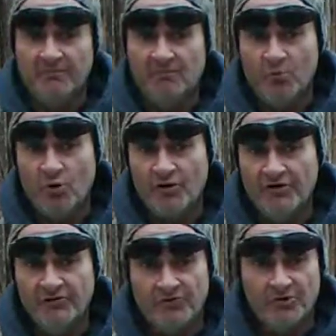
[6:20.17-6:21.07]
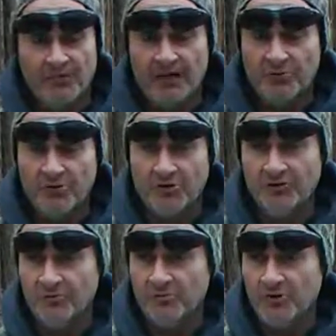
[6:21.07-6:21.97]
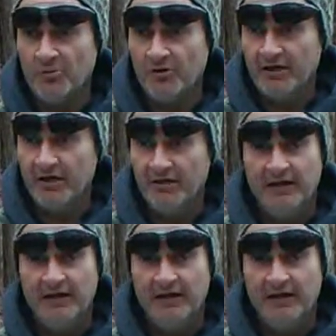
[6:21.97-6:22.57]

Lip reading: more into it, you may want to look into a pre-workout.